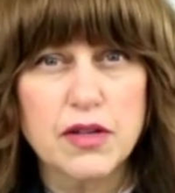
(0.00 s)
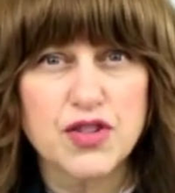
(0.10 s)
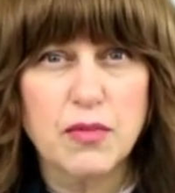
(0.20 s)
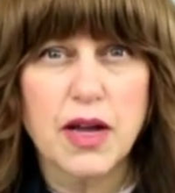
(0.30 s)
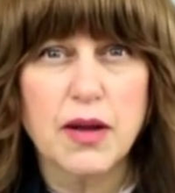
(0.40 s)

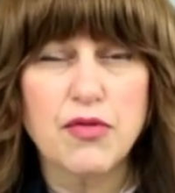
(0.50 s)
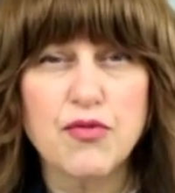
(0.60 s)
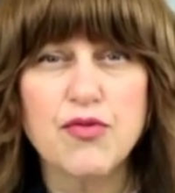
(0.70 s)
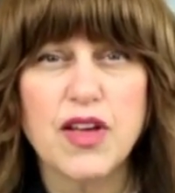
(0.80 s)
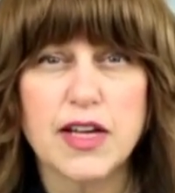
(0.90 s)
Shamayim
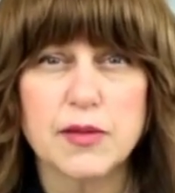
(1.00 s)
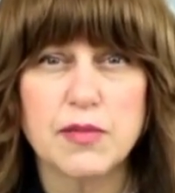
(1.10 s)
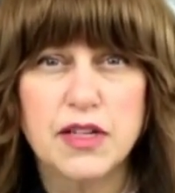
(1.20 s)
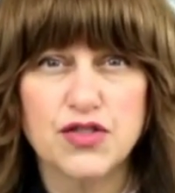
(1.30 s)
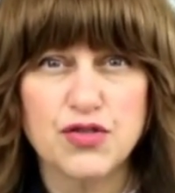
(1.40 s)
through the
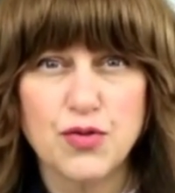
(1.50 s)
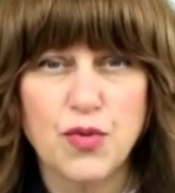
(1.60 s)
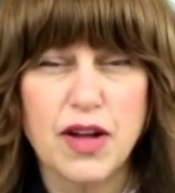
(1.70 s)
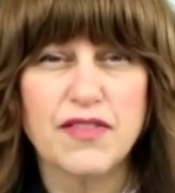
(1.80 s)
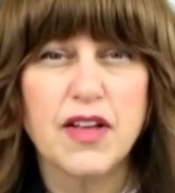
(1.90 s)
husband and to the
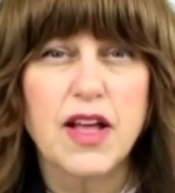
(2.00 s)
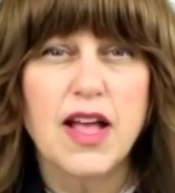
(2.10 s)
wife.